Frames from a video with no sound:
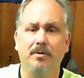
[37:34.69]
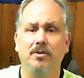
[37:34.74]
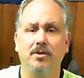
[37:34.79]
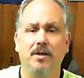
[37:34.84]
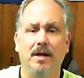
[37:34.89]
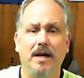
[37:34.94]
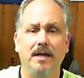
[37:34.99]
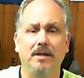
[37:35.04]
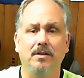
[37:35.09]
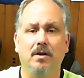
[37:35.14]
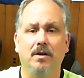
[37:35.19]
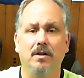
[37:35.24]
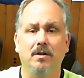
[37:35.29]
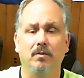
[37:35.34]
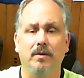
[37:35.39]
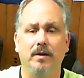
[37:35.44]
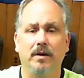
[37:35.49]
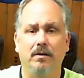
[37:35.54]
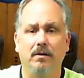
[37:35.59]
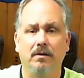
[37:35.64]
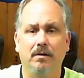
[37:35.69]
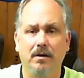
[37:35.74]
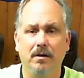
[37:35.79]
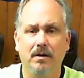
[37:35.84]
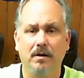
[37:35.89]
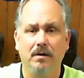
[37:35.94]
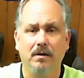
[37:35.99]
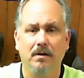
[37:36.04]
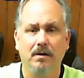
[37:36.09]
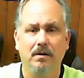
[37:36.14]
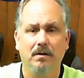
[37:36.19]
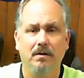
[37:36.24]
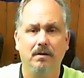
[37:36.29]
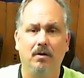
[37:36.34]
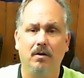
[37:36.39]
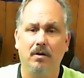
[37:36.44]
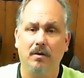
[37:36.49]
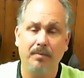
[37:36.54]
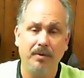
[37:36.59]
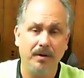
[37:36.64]
put your hands on the wheel,
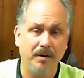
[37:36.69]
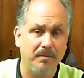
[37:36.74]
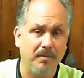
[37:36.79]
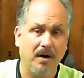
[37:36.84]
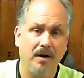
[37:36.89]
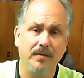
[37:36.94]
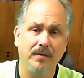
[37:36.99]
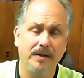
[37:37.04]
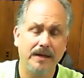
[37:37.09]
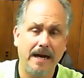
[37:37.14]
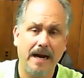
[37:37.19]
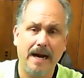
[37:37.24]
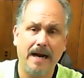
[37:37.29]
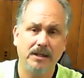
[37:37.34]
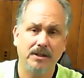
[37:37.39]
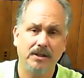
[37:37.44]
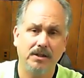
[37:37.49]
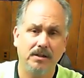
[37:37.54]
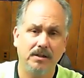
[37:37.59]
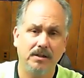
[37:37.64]
or put them on the dash.